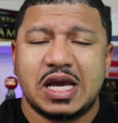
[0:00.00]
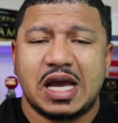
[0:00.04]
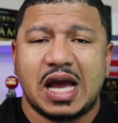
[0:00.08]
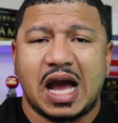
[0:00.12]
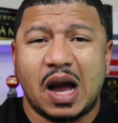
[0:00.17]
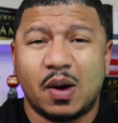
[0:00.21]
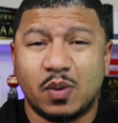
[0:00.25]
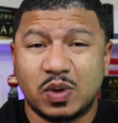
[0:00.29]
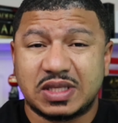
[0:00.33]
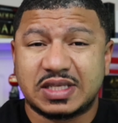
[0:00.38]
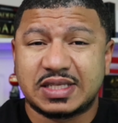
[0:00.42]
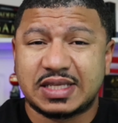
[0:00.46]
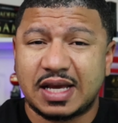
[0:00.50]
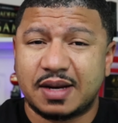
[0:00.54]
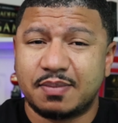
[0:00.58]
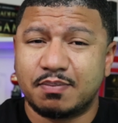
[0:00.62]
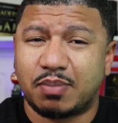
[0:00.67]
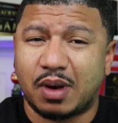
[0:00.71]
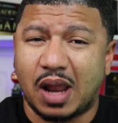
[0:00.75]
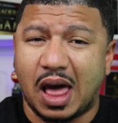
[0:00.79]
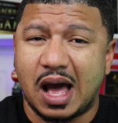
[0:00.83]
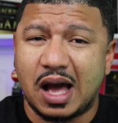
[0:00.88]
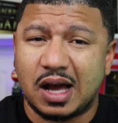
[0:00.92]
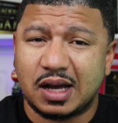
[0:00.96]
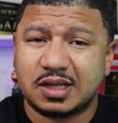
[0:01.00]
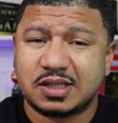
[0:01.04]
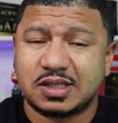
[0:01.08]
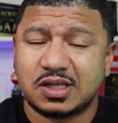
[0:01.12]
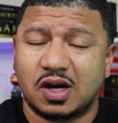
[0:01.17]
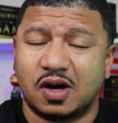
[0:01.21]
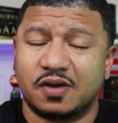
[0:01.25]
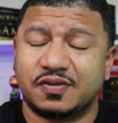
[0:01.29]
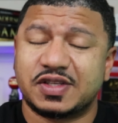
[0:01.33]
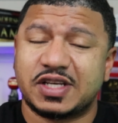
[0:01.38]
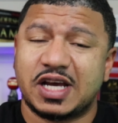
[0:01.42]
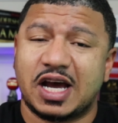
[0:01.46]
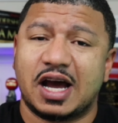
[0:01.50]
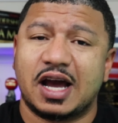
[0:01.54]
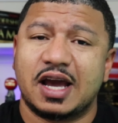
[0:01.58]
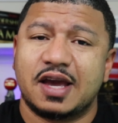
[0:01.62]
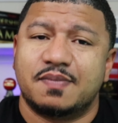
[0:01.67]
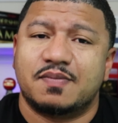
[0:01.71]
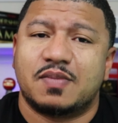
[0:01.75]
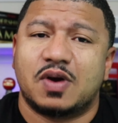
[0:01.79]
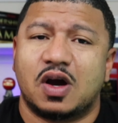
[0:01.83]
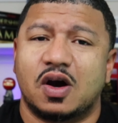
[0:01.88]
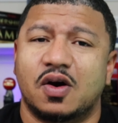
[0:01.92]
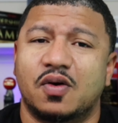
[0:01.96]
I would set blocks of
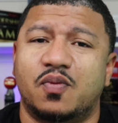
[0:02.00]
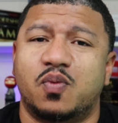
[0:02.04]
time